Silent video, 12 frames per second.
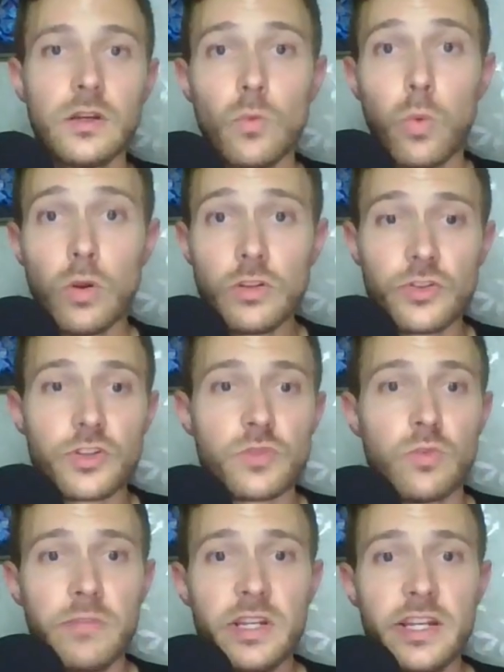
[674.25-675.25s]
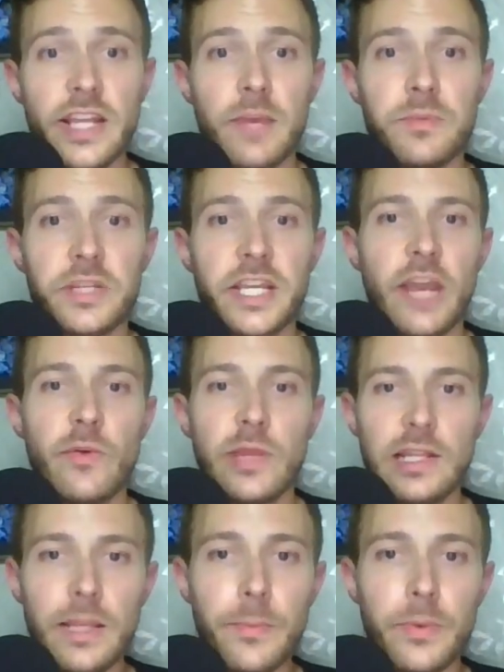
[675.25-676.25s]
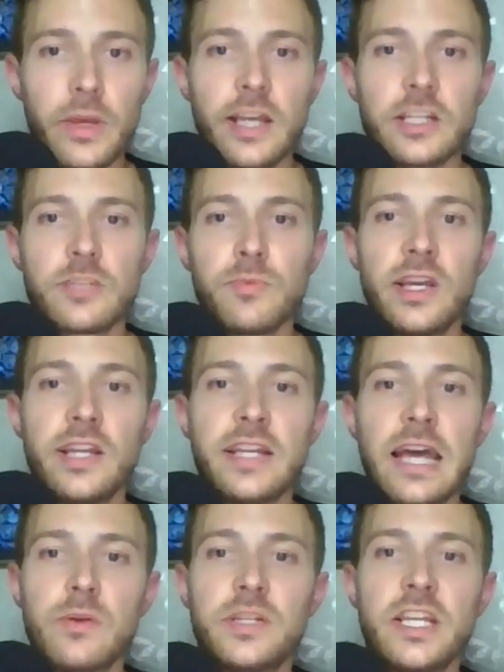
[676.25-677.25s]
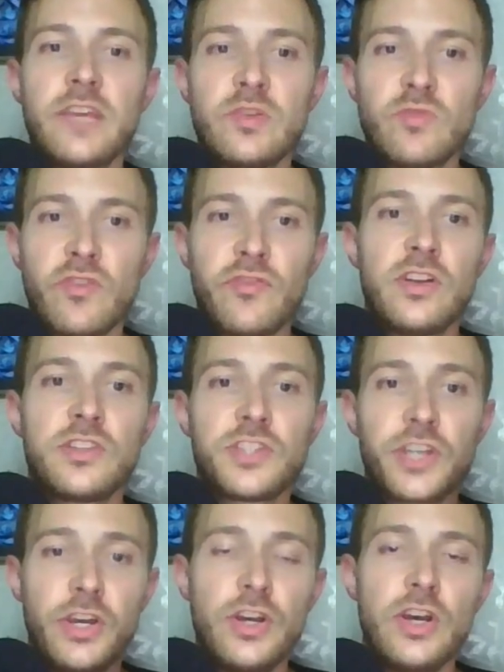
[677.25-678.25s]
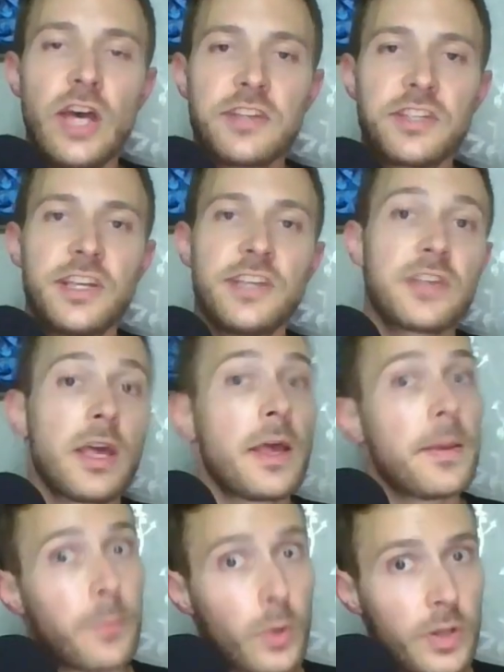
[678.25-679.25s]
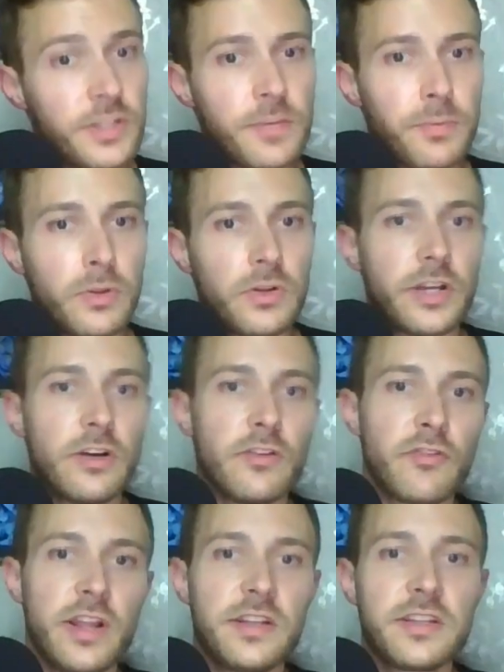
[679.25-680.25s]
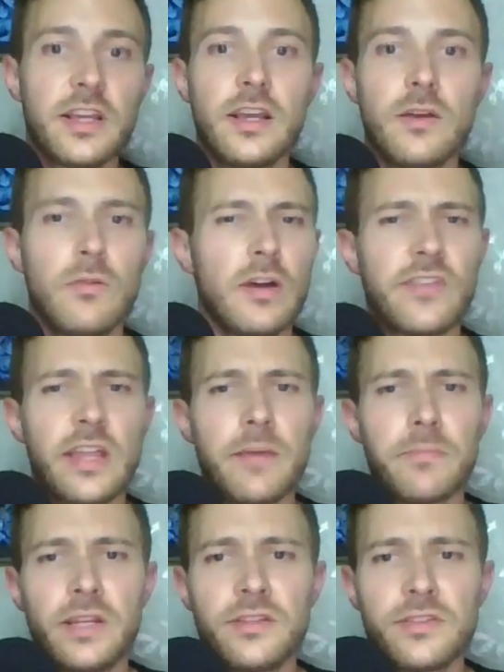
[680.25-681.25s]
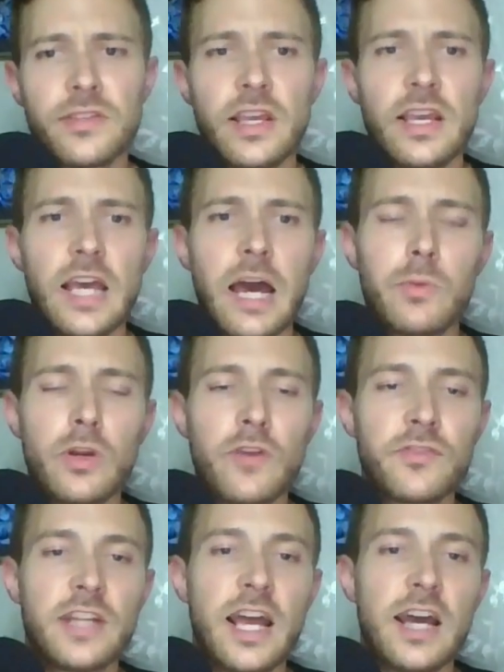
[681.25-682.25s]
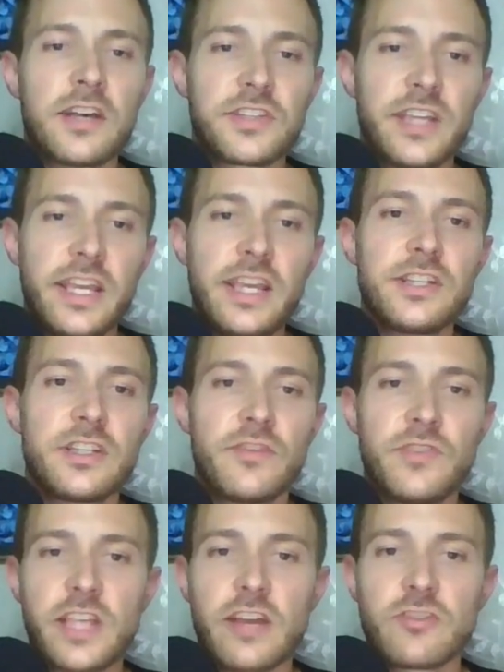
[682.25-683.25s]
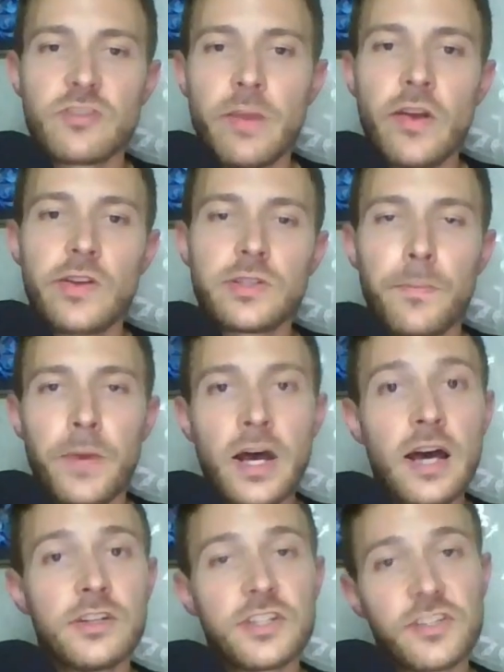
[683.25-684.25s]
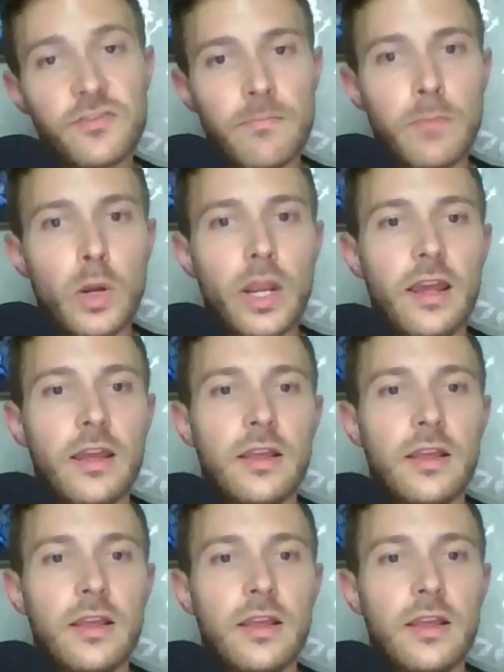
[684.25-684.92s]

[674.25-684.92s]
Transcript: One such woman named Kerry Lipper explained how David referred to her as his principal girlfriend, whatever that means, and would often ask each of his extramarital partners for money.